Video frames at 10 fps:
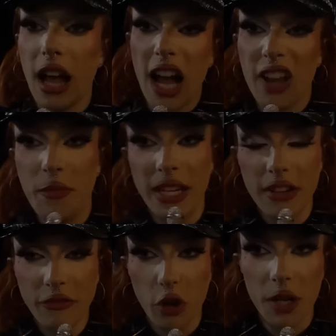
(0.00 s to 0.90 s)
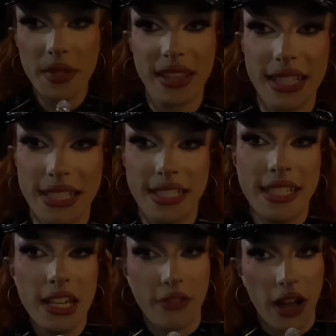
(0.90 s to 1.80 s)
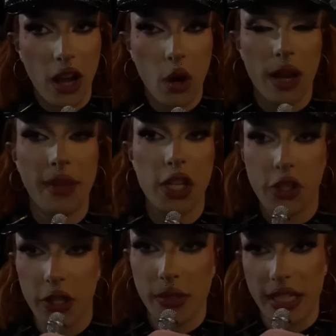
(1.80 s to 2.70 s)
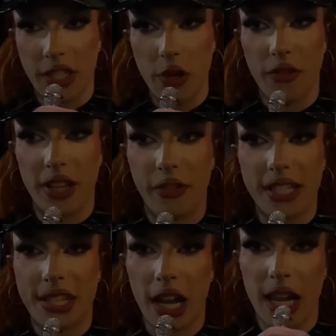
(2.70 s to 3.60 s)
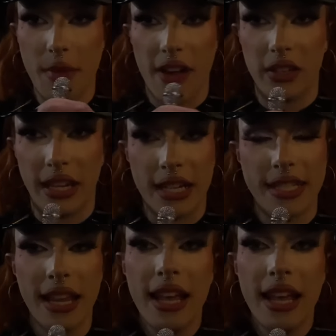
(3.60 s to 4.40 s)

I've been informed that this diva, who I'm introducing to you for the first time, Evelings.